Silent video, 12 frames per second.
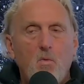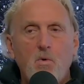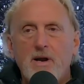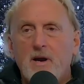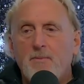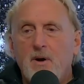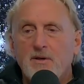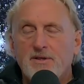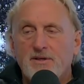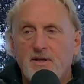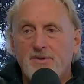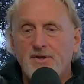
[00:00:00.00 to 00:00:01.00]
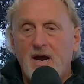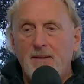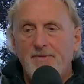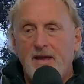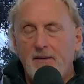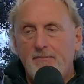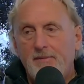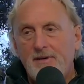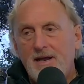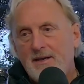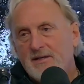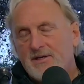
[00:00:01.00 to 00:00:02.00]
what are parts of the job that
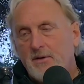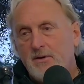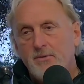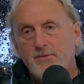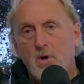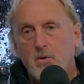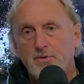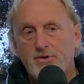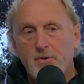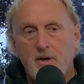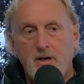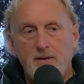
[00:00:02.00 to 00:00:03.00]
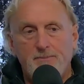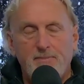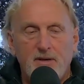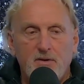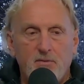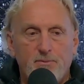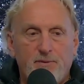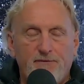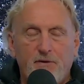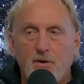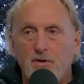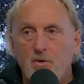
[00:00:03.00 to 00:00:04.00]
not necessarily you don't enjoy, but you'd
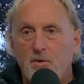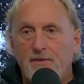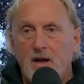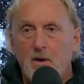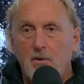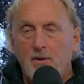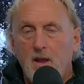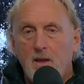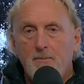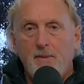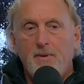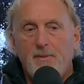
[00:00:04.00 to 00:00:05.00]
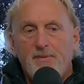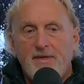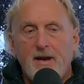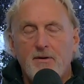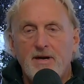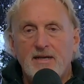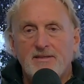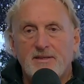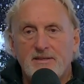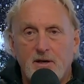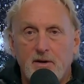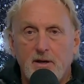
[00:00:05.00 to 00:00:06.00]
prefer to do without, but but that are
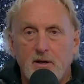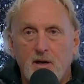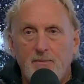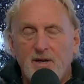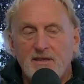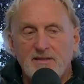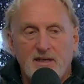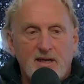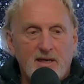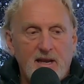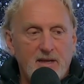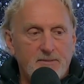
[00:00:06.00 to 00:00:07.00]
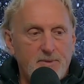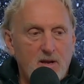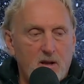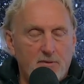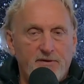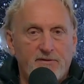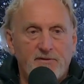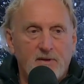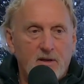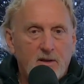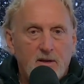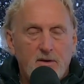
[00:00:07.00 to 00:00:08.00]
necessary. And because it, it can't be all just,
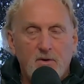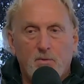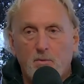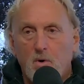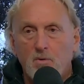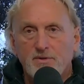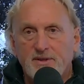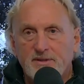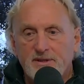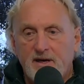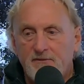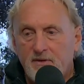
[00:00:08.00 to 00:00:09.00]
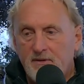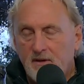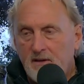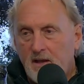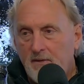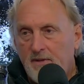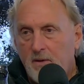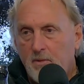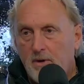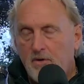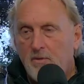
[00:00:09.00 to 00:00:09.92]
you know, roses and everything well, that, that we